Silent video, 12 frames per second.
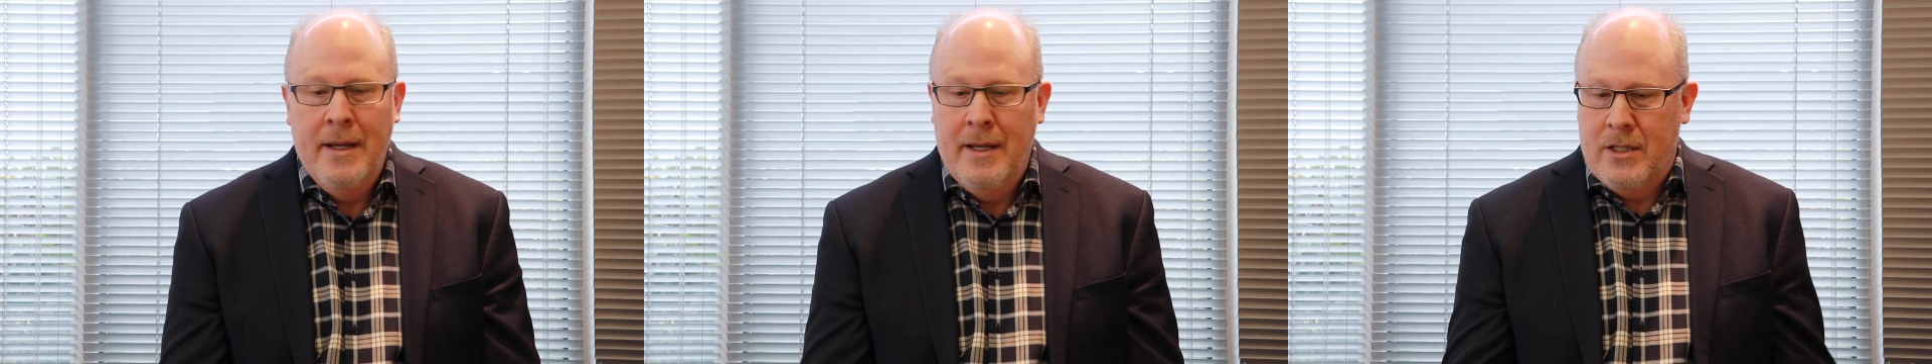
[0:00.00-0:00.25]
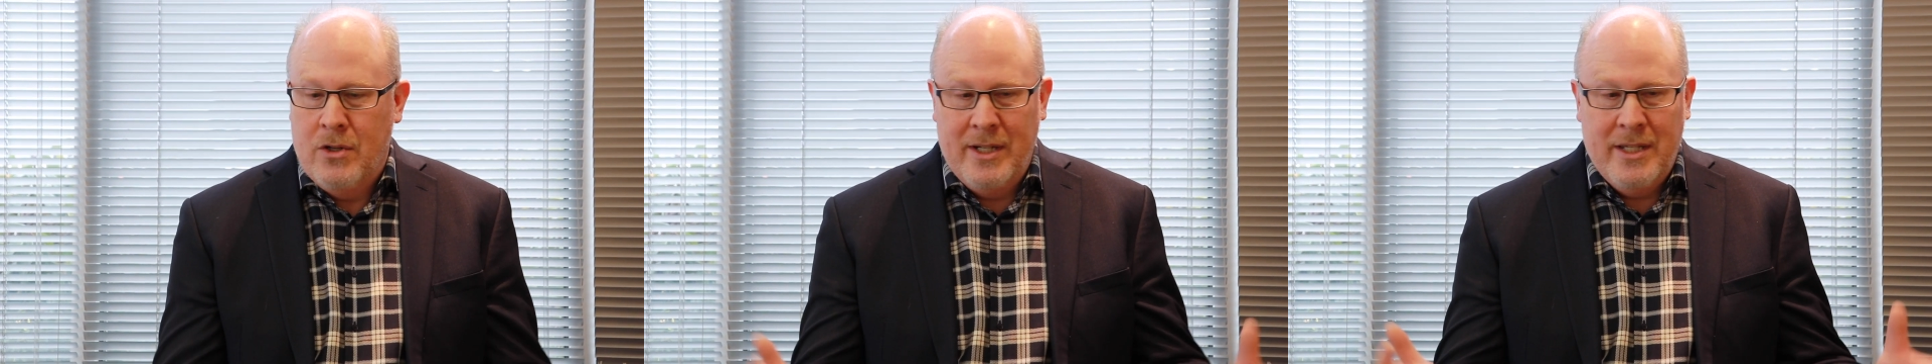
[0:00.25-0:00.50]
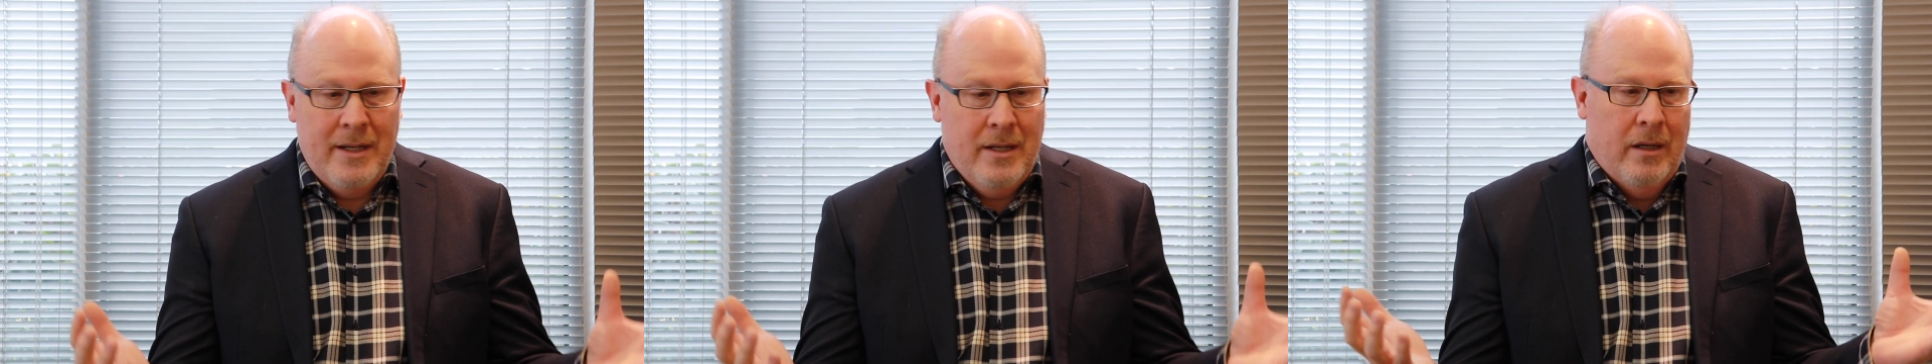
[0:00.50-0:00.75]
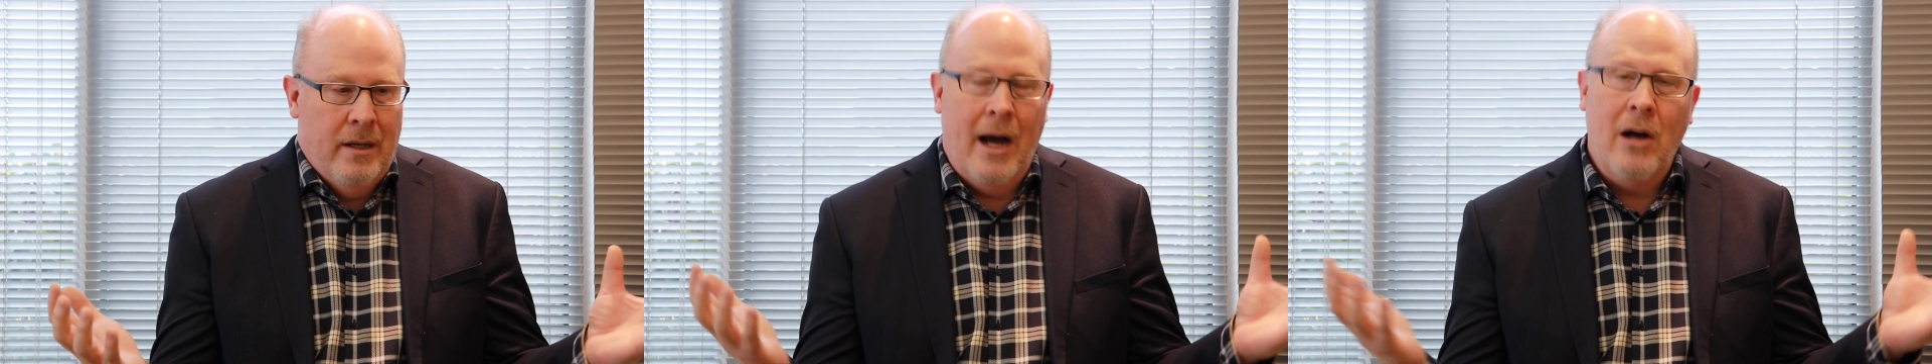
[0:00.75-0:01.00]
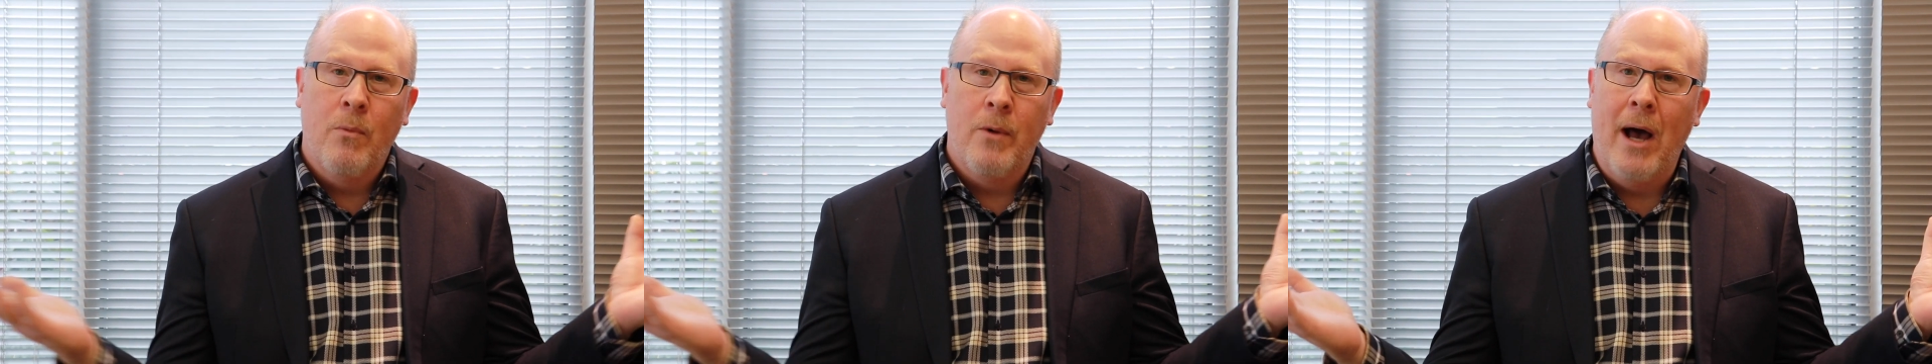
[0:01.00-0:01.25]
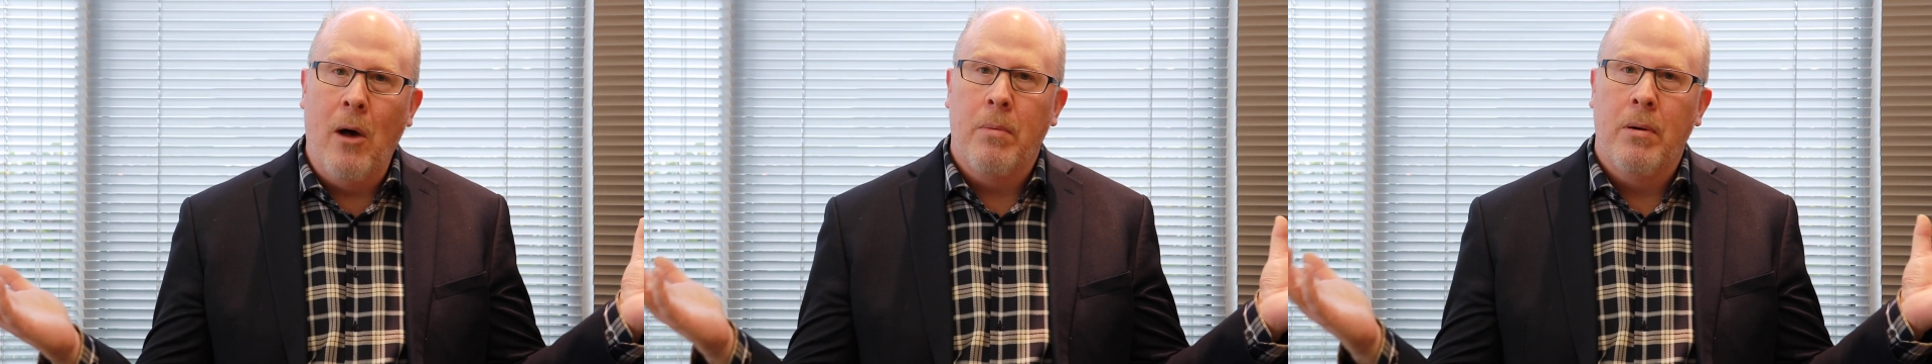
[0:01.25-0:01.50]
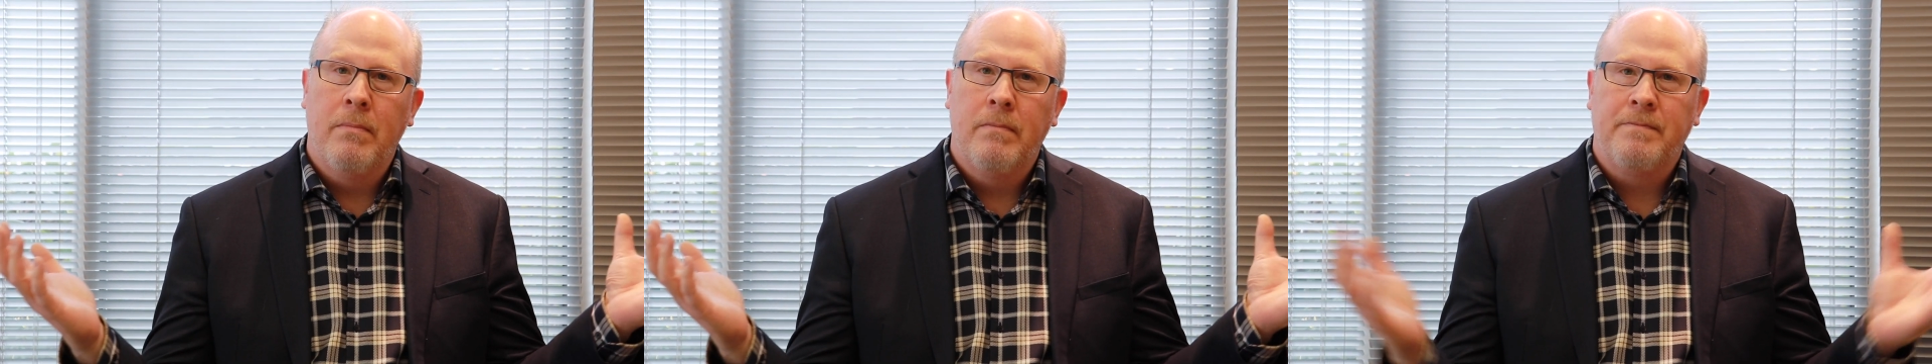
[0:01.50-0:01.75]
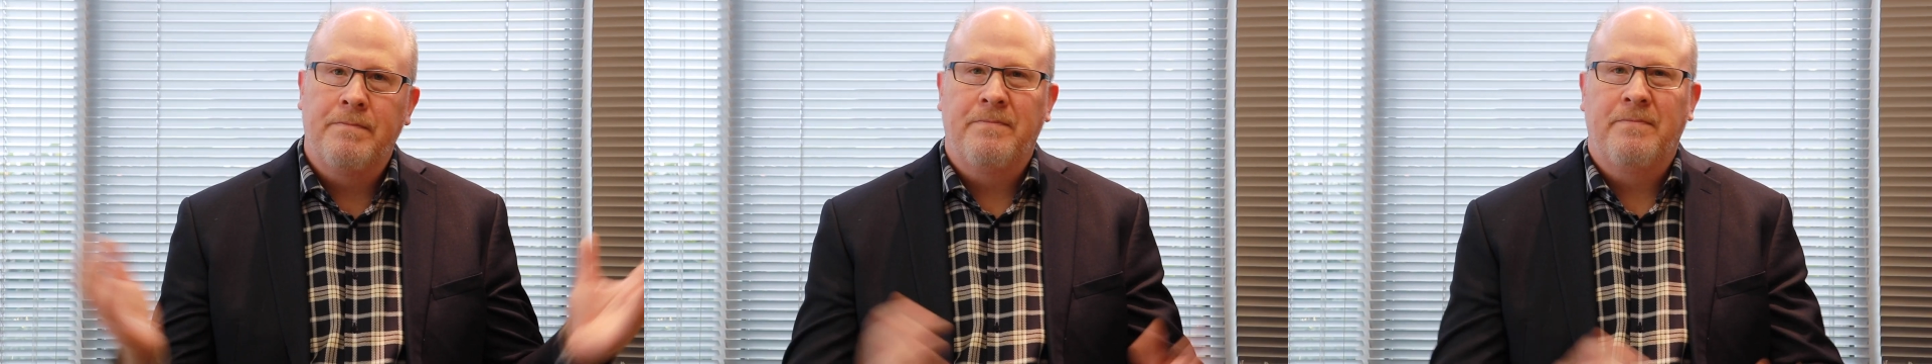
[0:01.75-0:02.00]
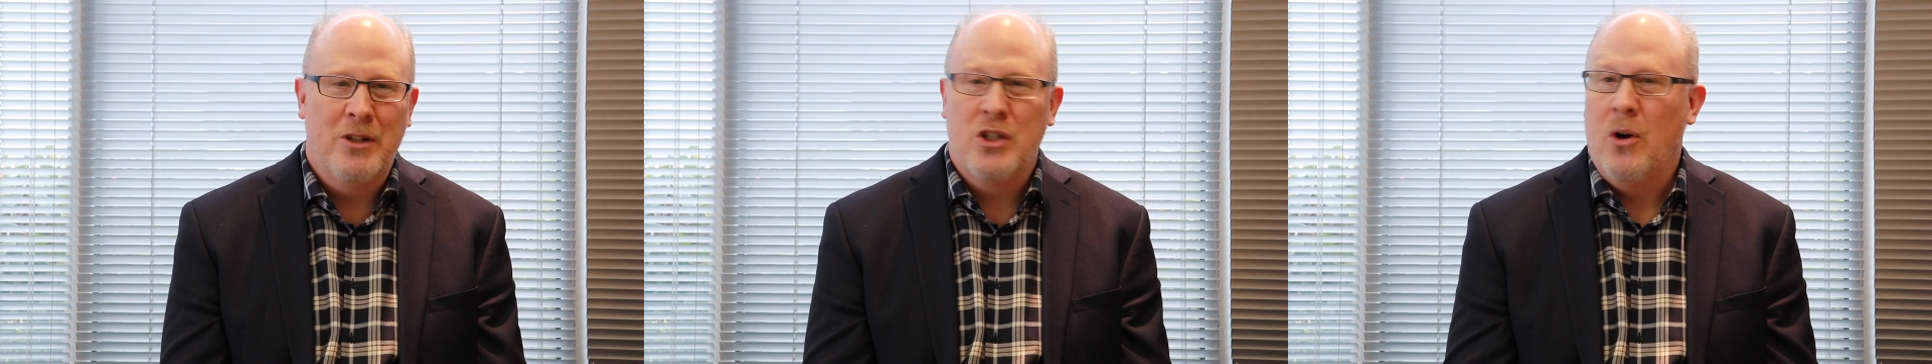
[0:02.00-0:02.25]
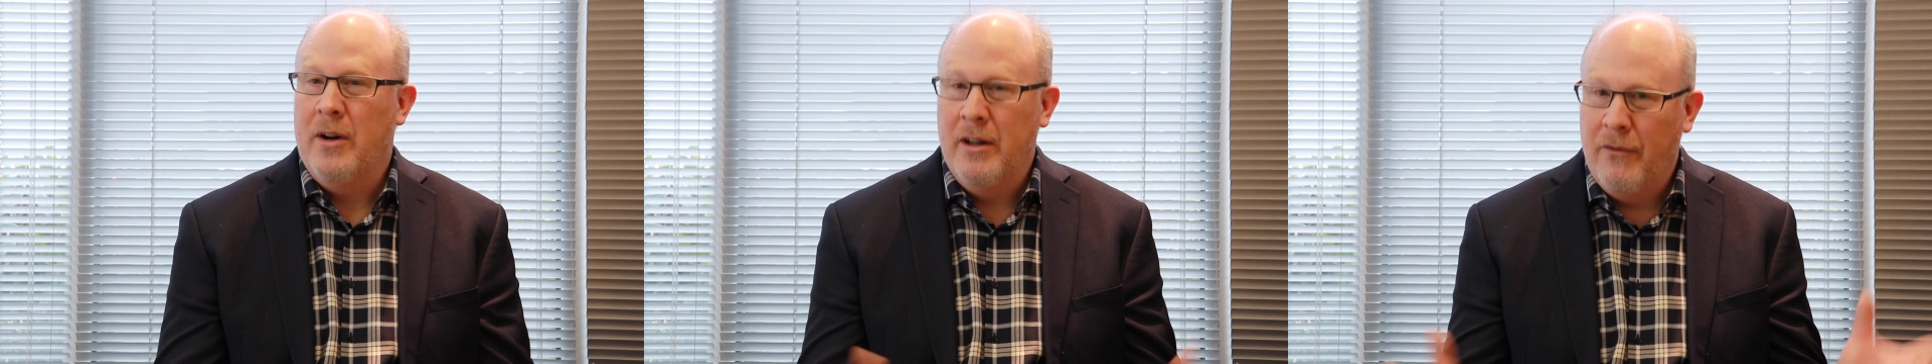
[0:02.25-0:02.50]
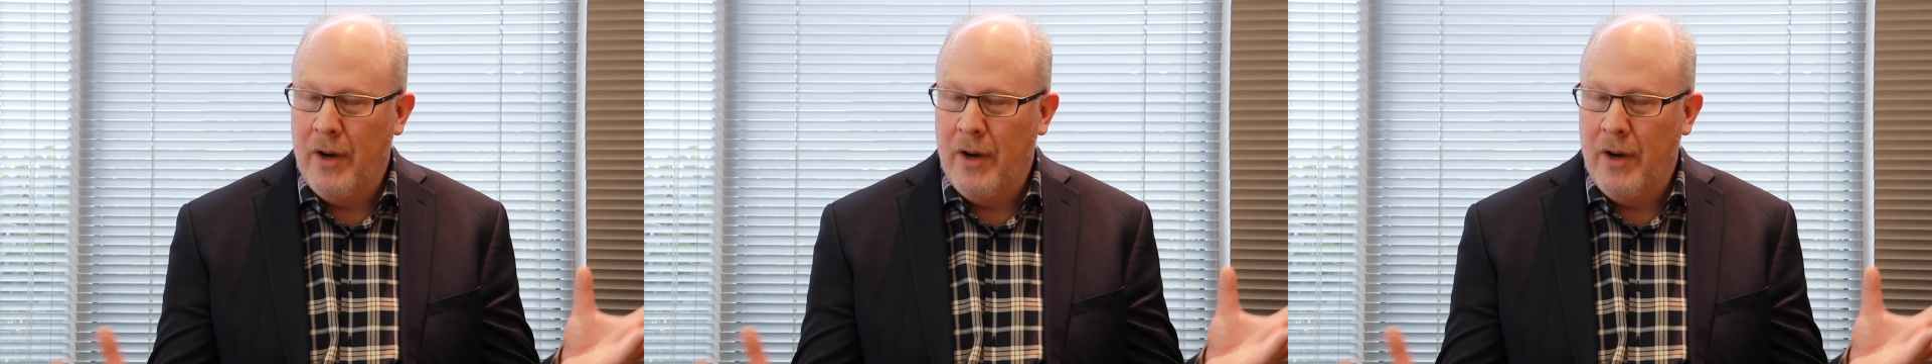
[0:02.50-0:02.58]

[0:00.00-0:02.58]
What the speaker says: So I said, how can we help? We started a